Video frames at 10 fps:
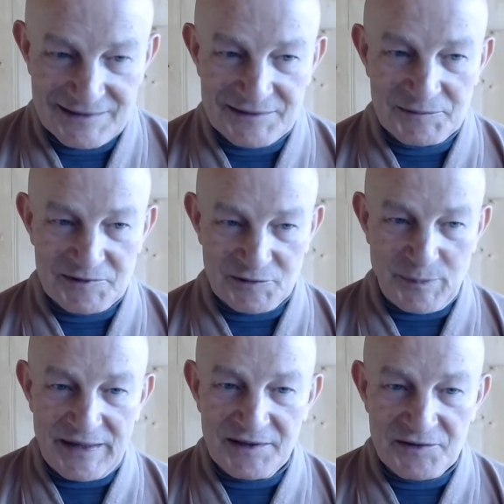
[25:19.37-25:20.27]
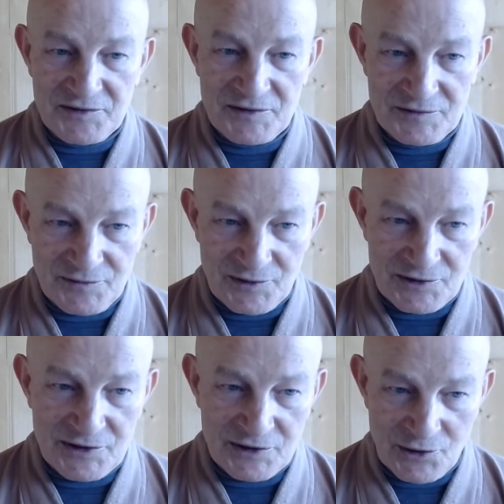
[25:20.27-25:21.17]
space for
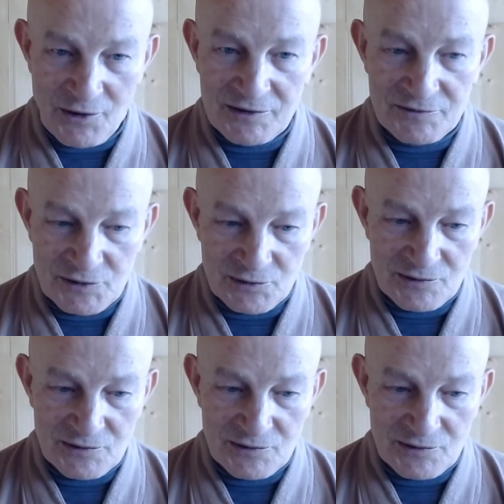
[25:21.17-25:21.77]
wrong view.